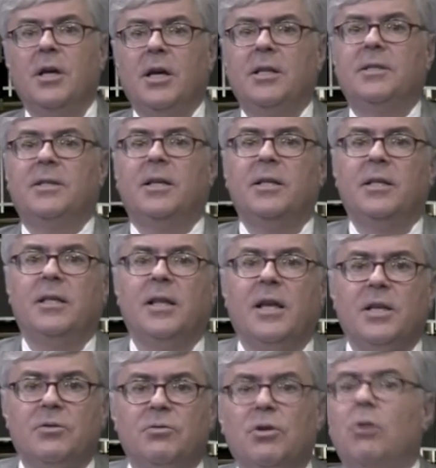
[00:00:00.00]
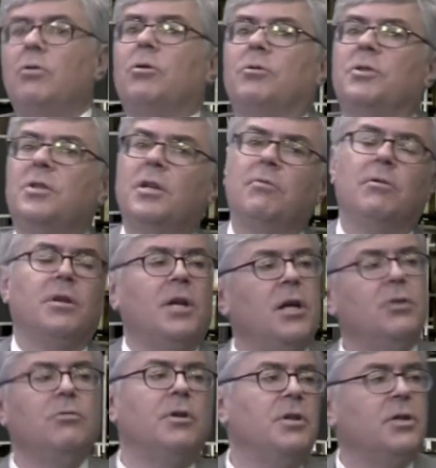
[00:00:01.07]
and suddenly the answer is, oh no, the state really
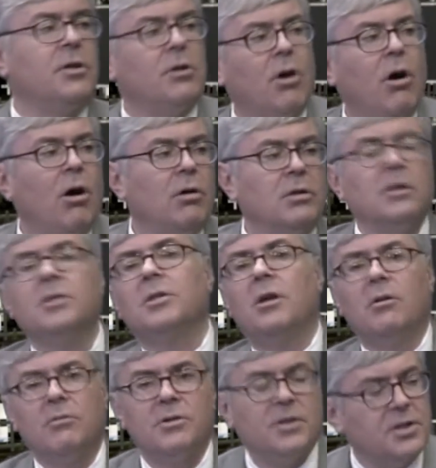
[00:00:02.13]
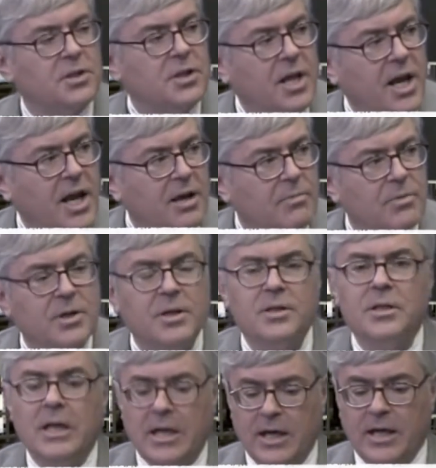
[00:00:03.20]
can't do anything at all unless Congress says it can't, because